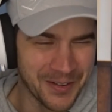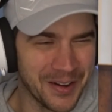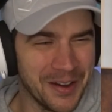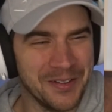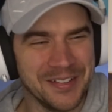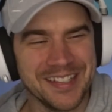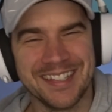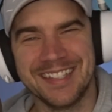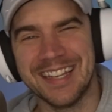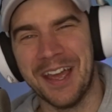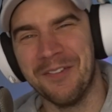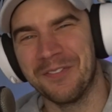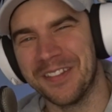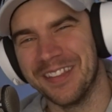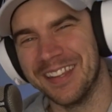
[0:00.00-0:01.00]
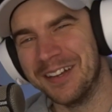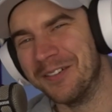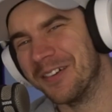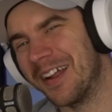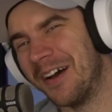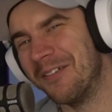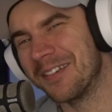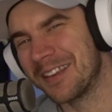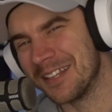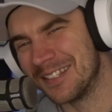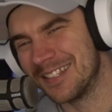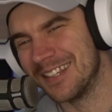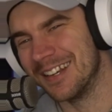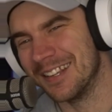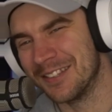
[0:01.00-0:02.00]
was definitely what I would
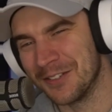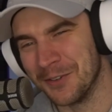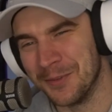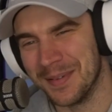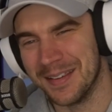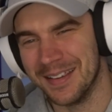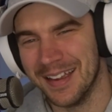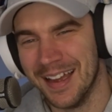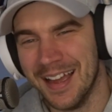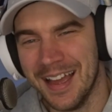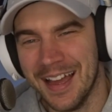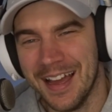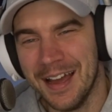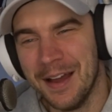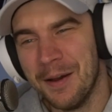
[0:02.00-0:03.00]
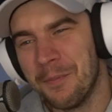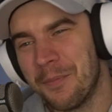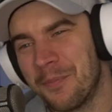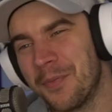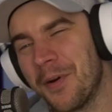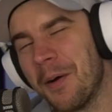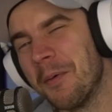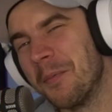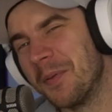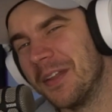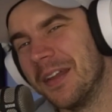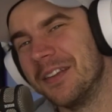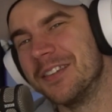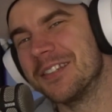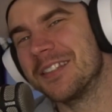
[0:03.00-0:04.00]
consider to be
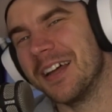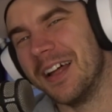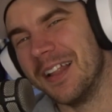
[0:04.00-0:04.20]
probably just a